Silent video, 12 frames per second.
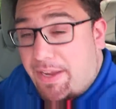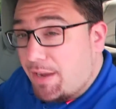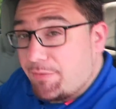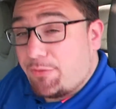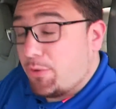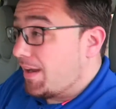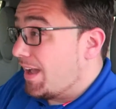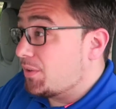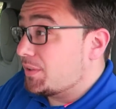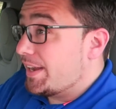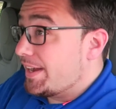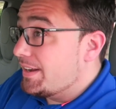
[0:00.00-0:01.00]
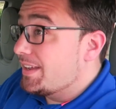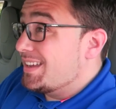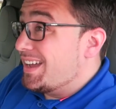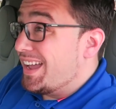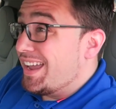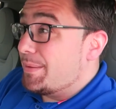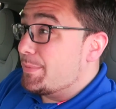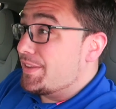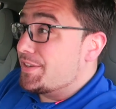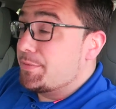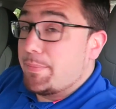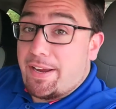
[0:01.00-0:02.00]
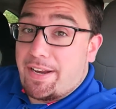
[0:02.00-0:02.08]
make up for how late I am to this